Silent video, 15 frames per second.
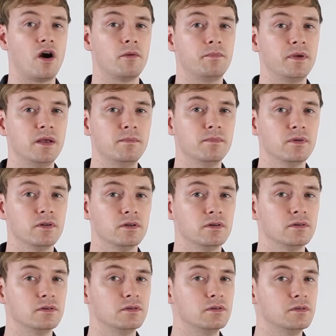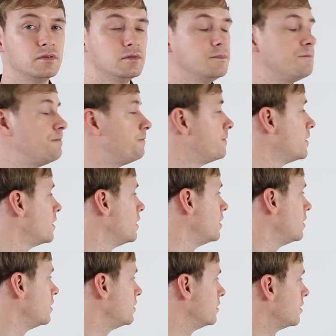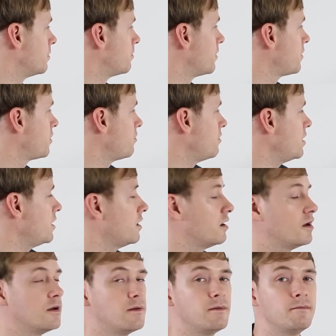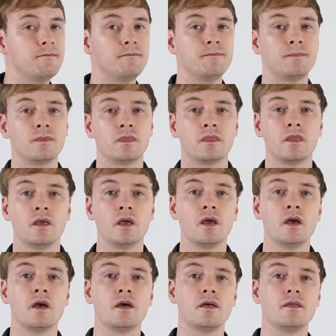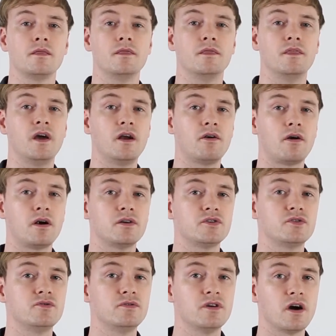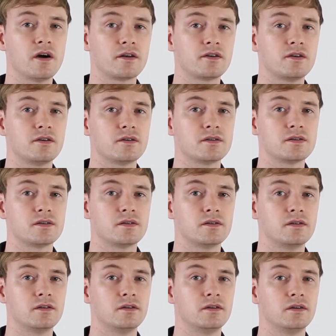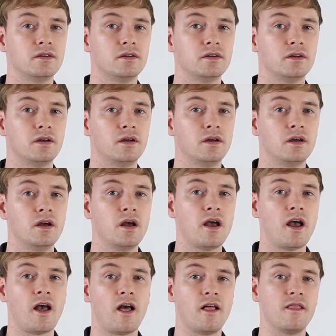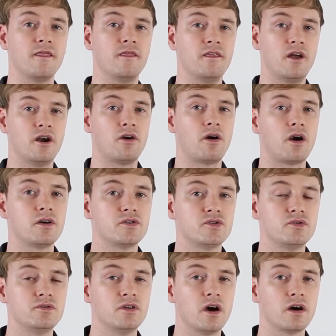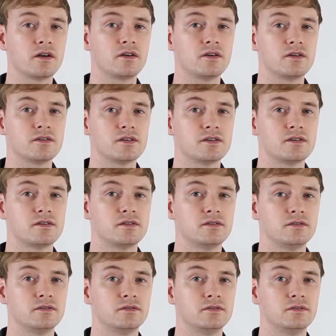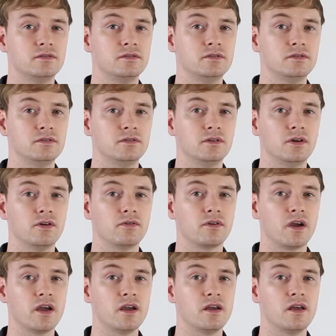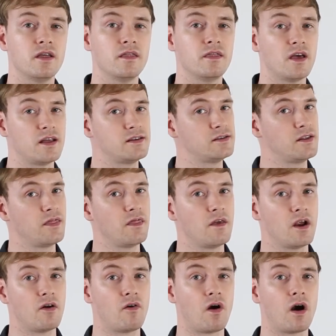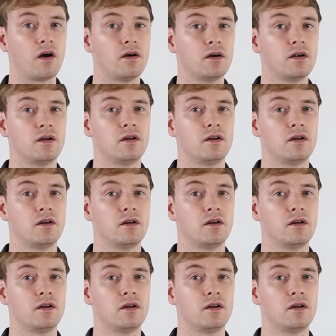people. Number three, there are two doctors. There are two doctors. Okay, that's there are